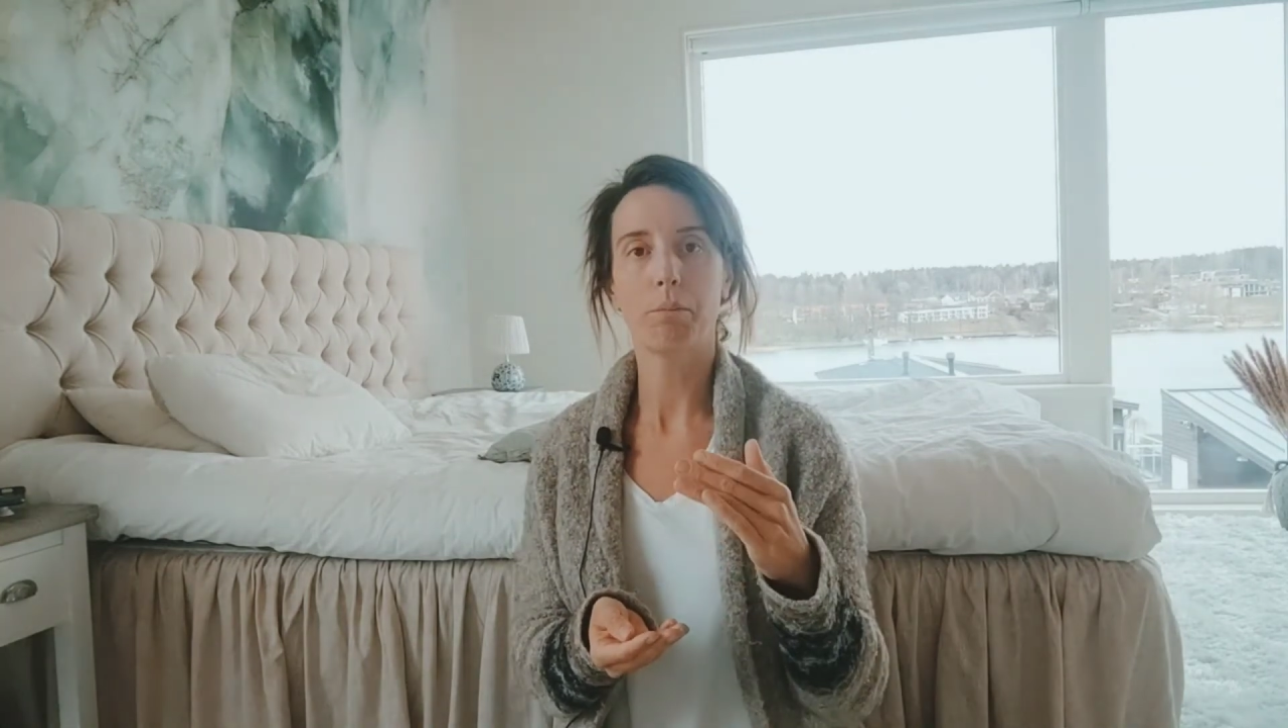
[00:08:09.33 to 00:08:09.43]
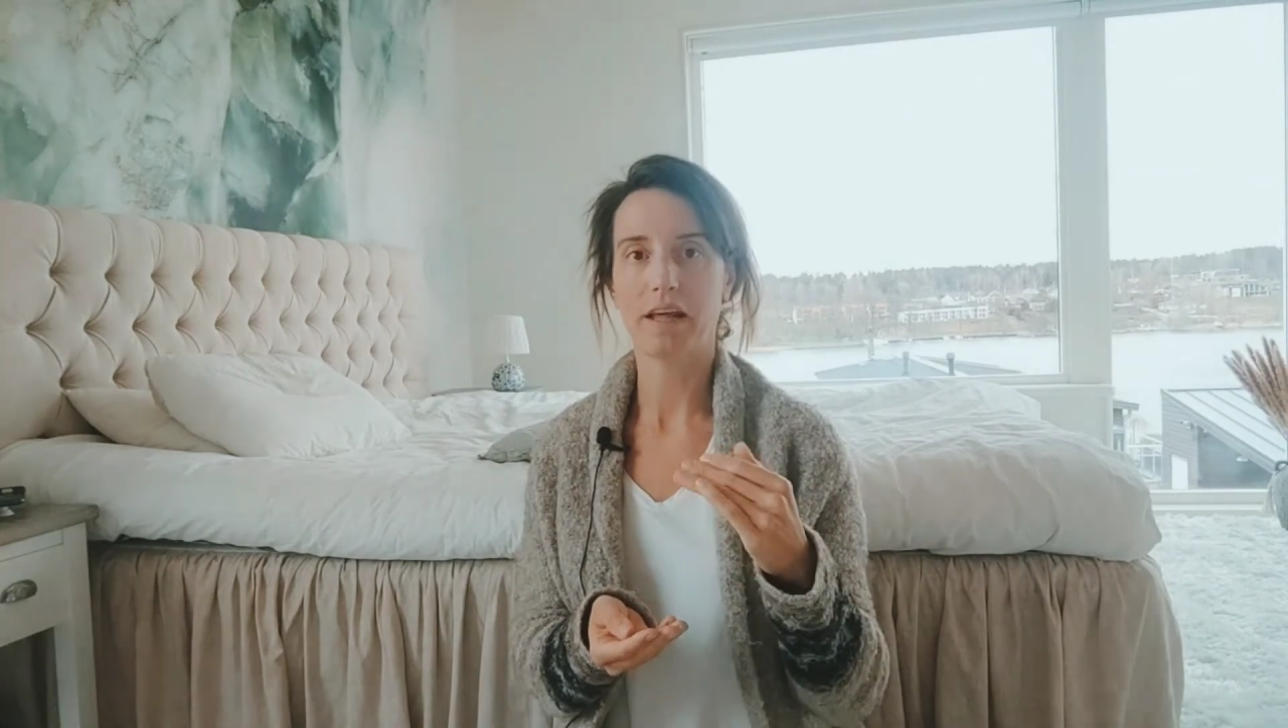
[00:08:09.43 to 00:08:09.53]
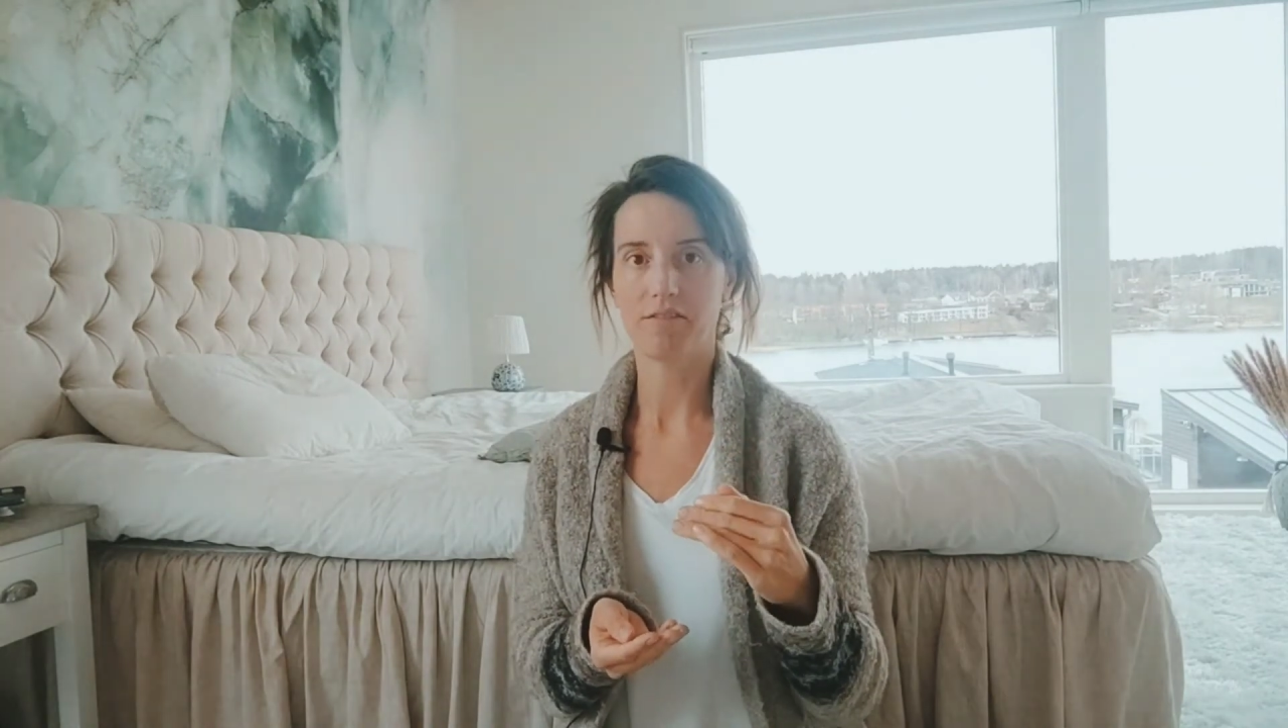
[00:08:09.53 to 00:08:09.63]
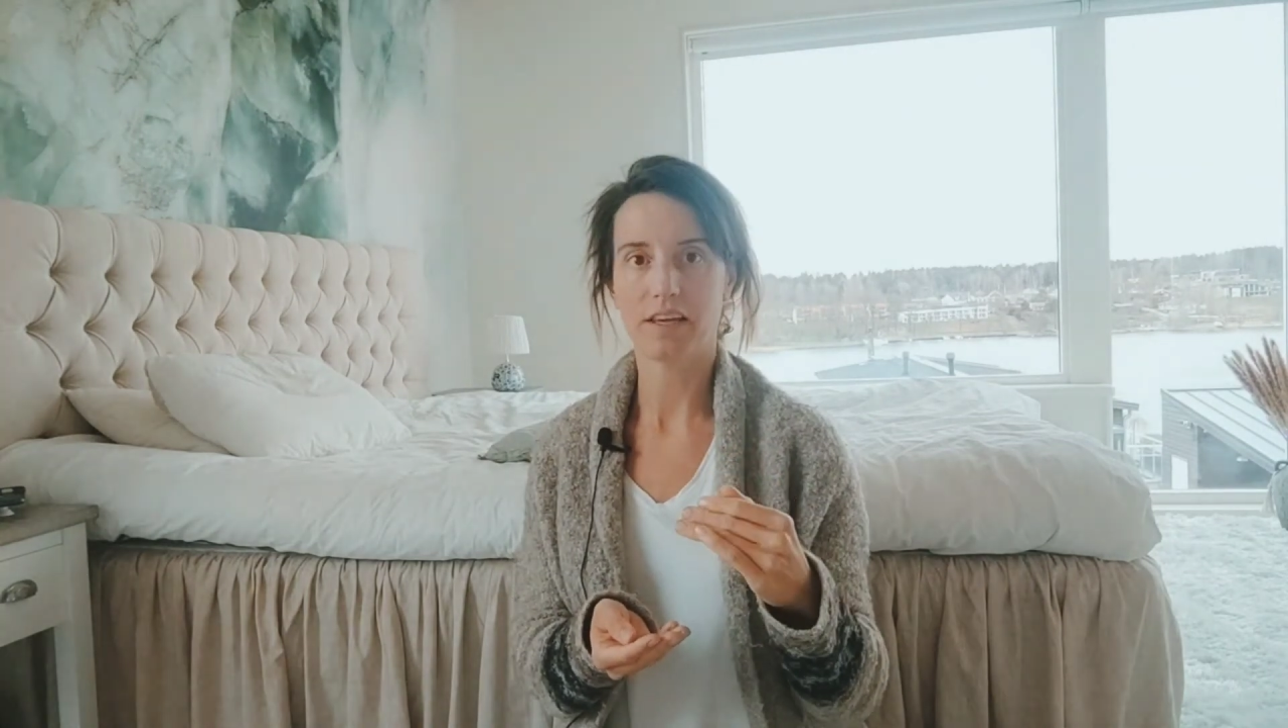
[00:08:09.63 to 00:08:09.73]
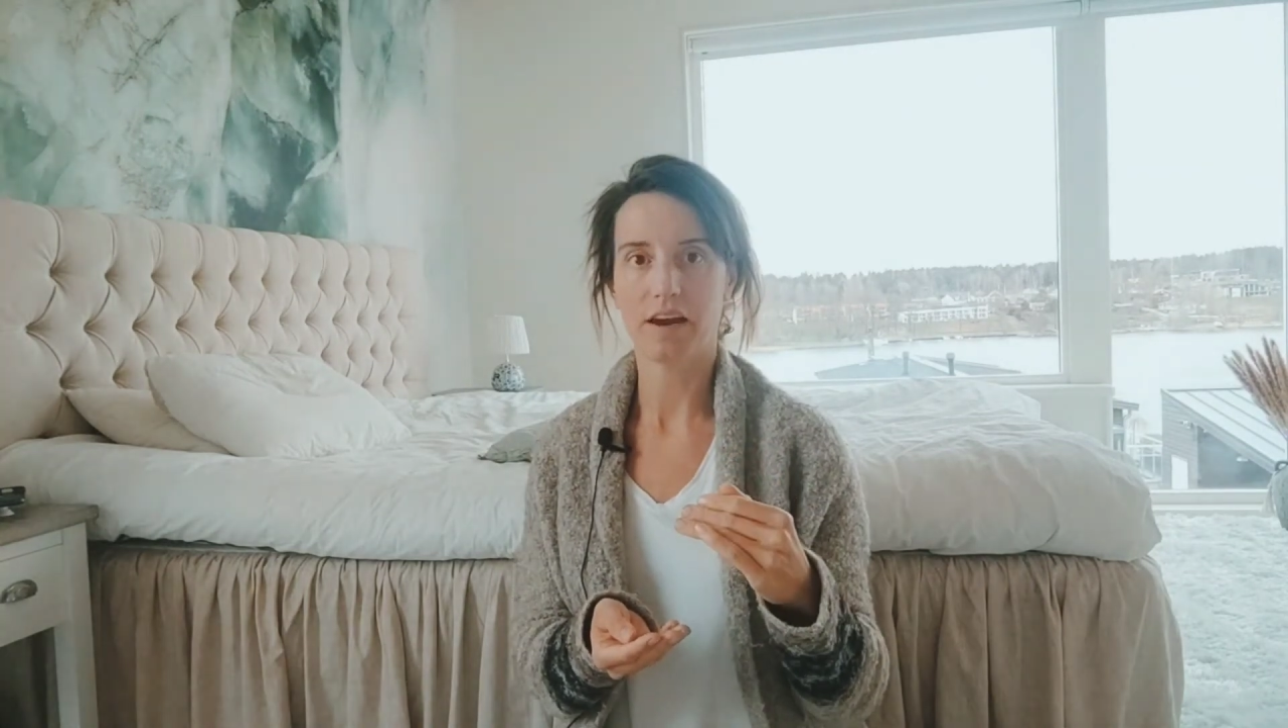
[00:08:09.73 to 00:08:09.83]

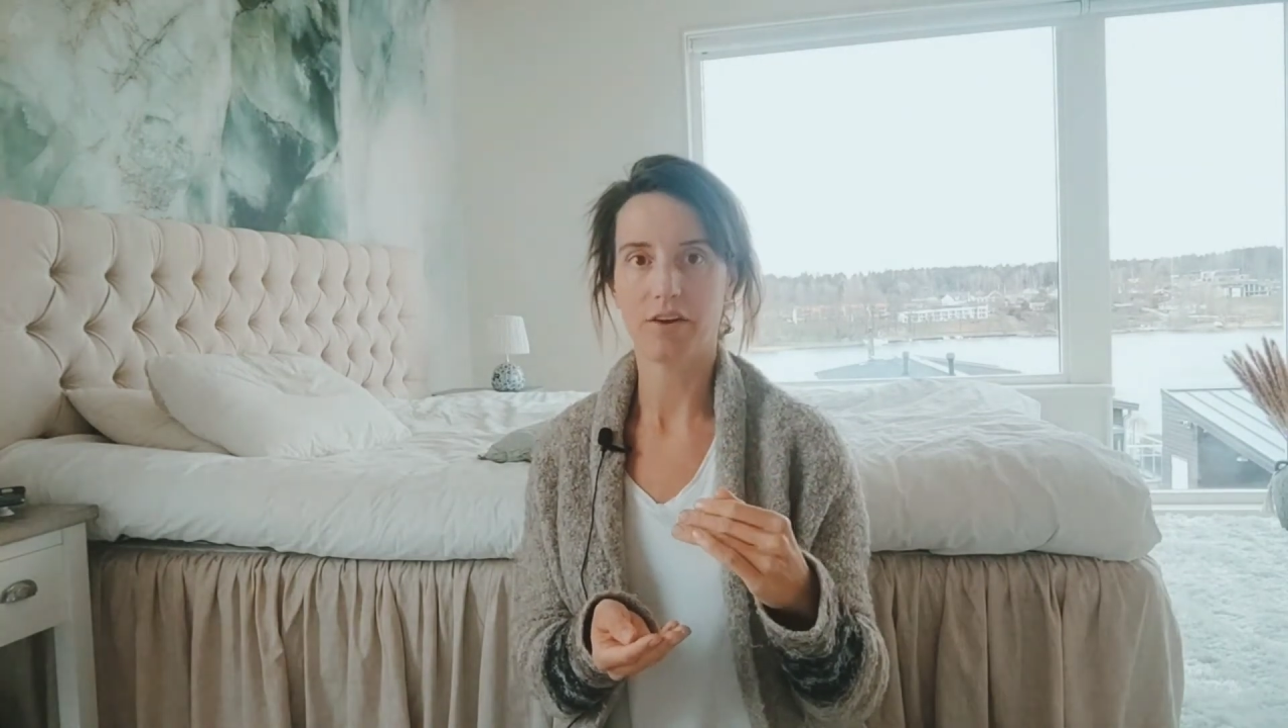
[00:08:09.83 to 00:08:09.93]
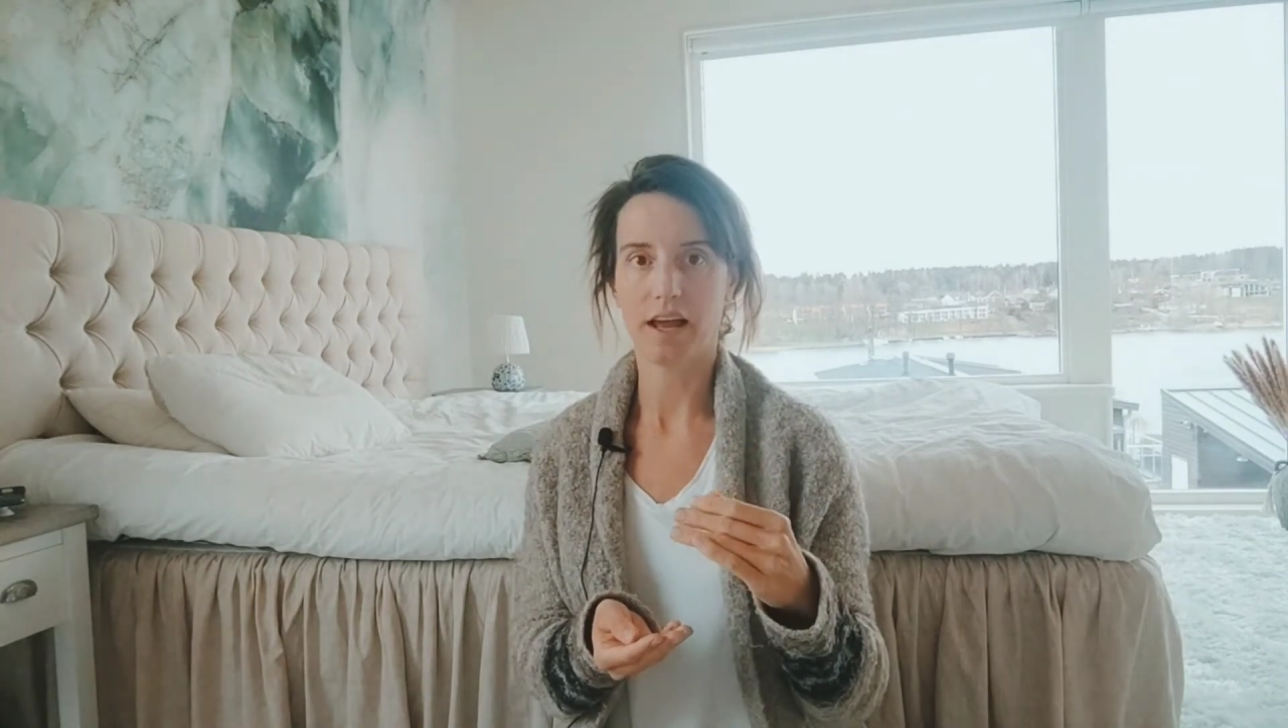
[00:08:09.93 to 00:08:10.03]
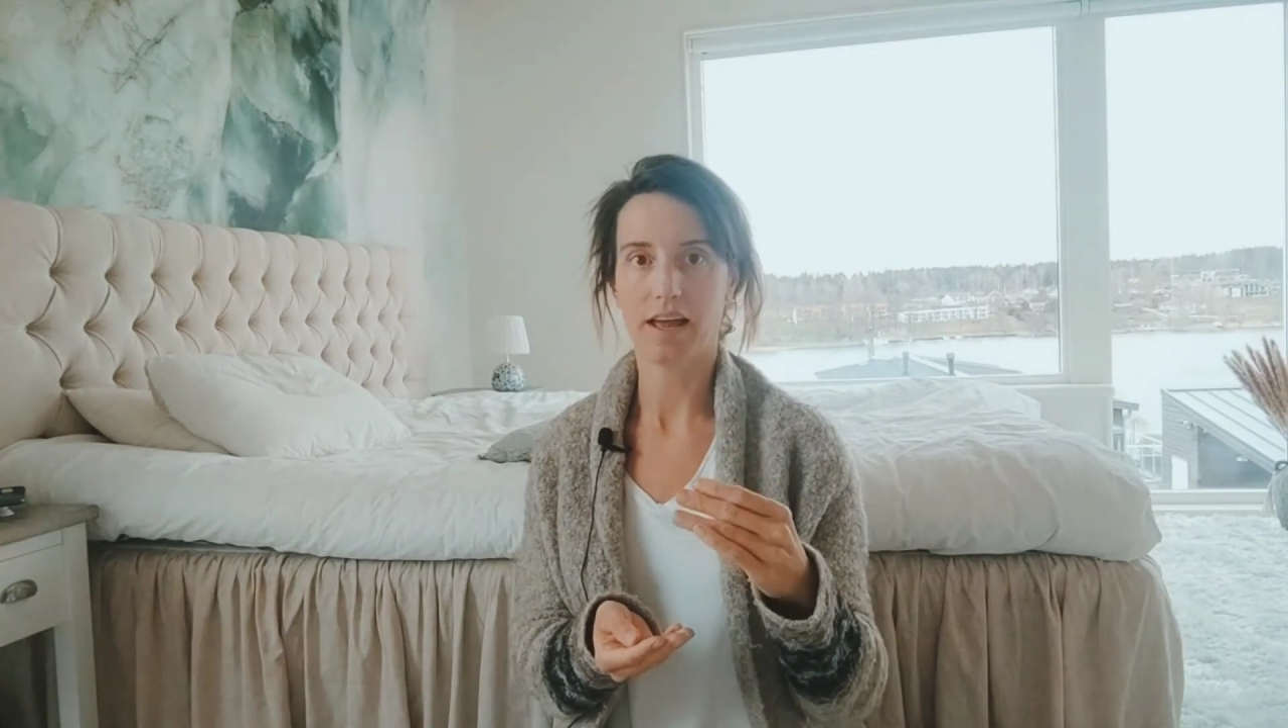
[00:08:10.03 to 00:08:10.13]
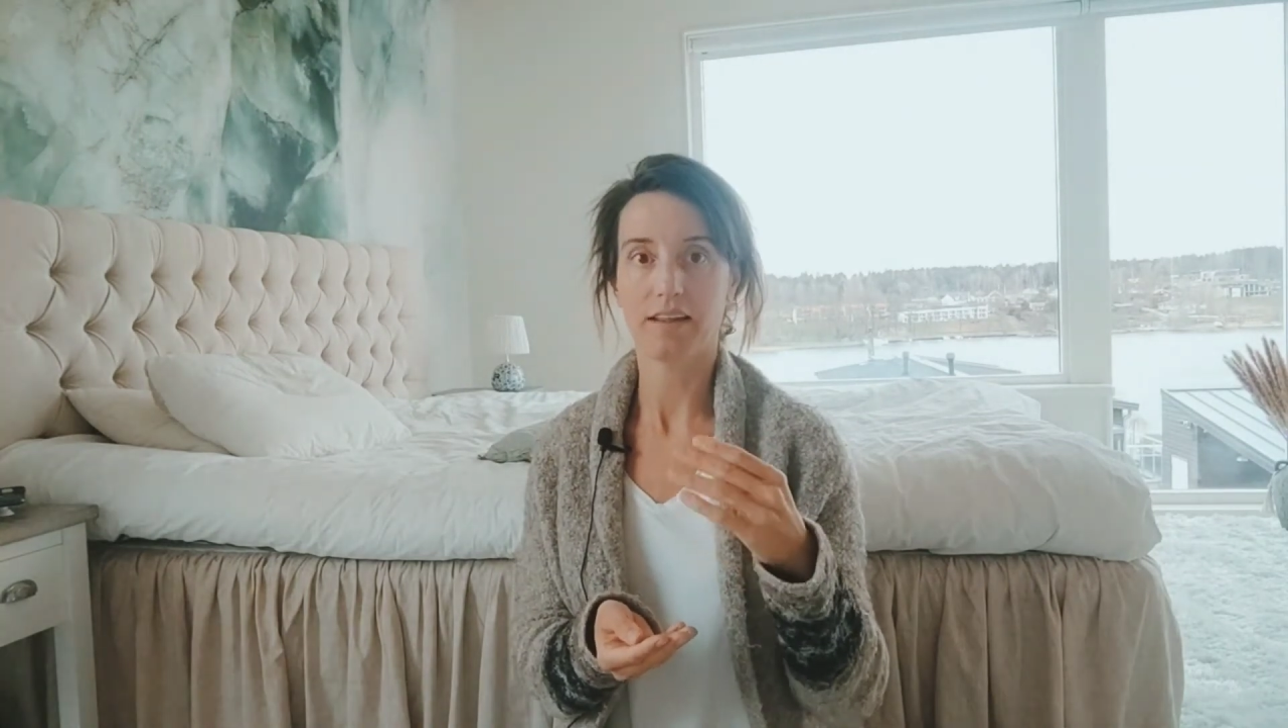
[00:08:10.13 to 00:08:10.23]
pelvic area